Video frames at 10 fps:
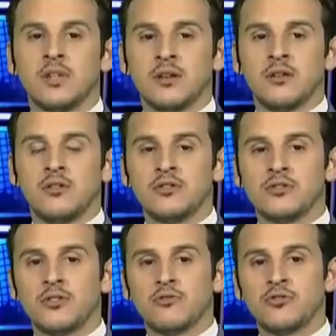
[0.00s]
Also
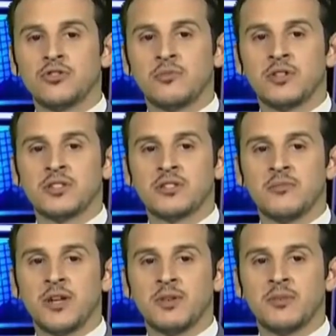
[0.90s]
in Russia, President
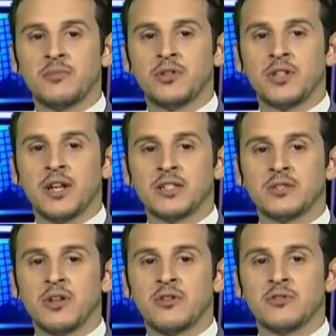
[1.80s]
Vladimir Putin and his
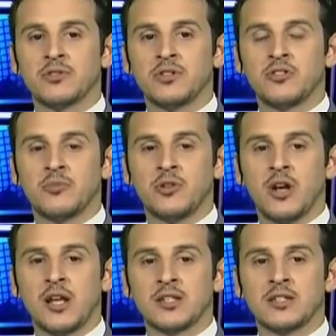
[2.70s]
Belarus counterpart
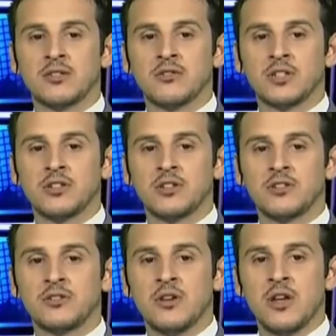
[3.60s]
Alexander
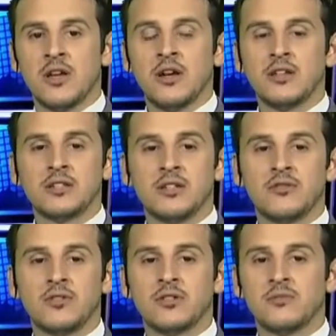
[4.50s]
Lukashenko held a
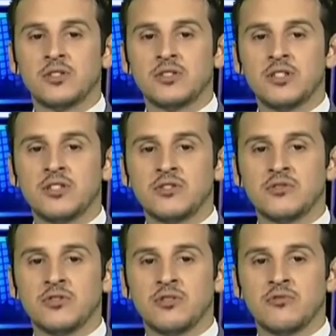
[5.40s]
telephone conversation
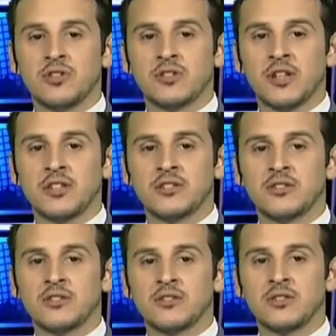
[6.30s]
during which they
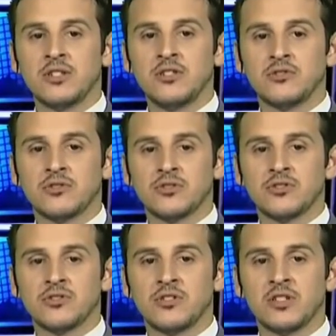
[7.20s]
discussed issues
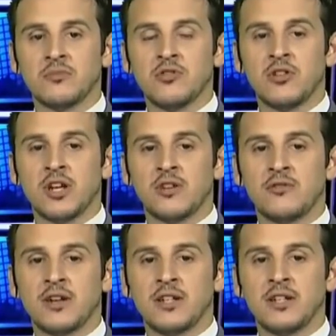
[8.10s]
concerning the blockade of
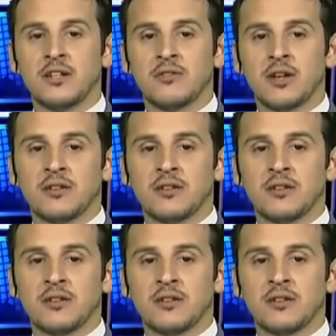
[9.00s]
Kaliningrad.